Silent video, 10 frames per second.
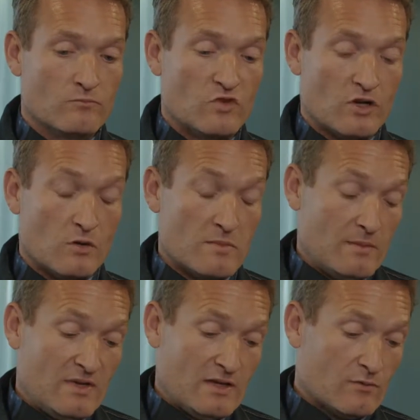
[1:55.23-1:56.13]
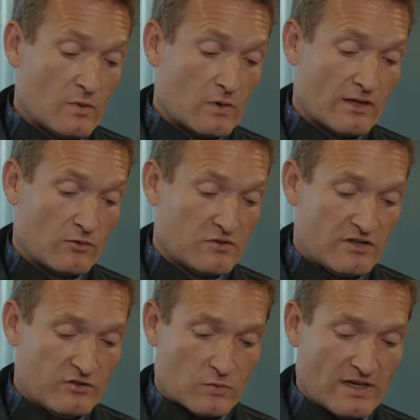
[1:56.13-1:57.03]
So maybe even we'll get to a
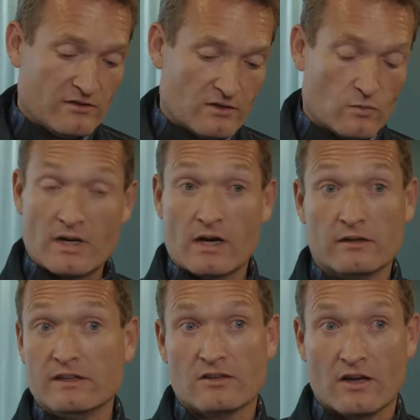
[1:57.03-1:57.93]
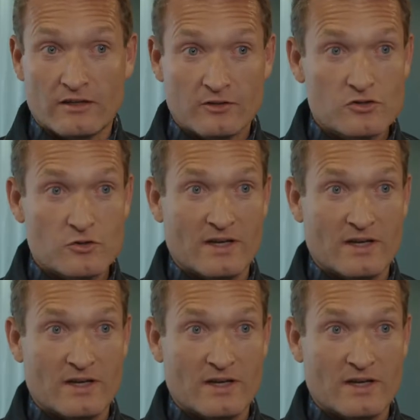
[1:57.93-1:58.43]
situation where designers